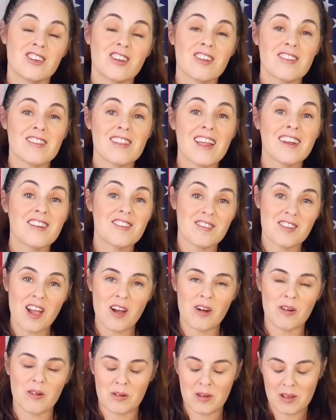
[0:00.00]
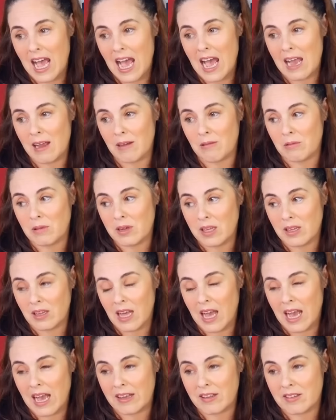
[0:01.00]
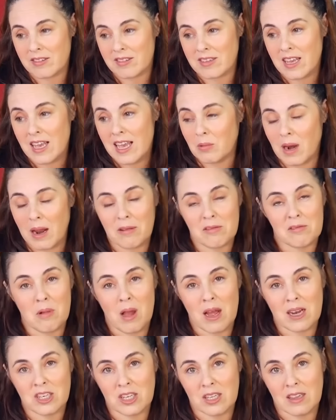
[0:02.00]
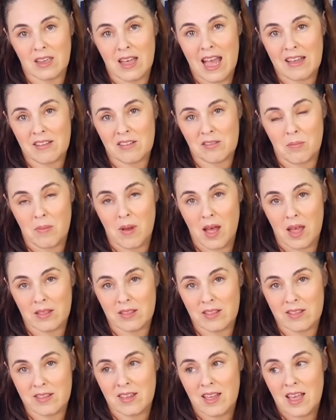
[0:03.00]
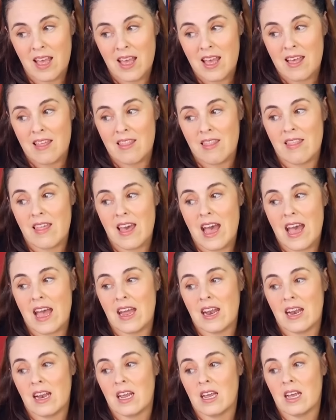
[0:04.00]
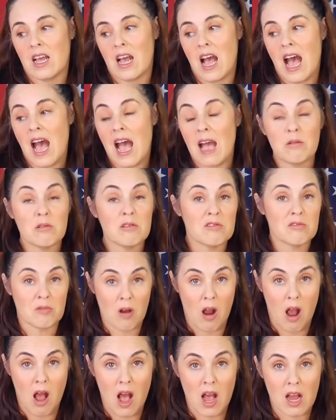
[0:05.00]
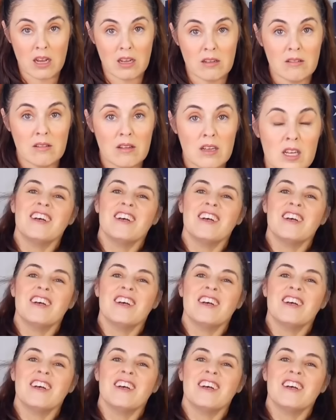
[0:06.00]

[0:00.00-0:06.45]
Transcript: Just let us know. I realized when I was watching last month's that I was wrong.